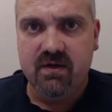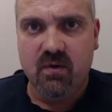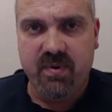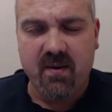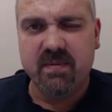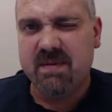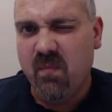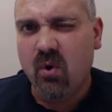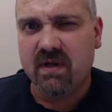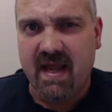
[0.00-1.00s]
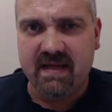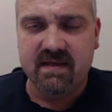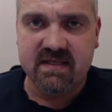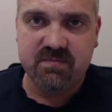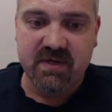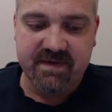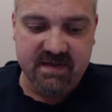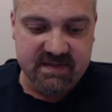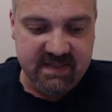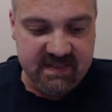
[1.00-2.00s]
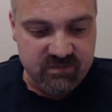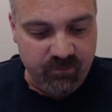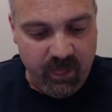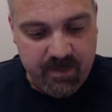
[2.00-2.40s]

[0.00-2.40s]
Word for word: you're probably more likely to spread the disease.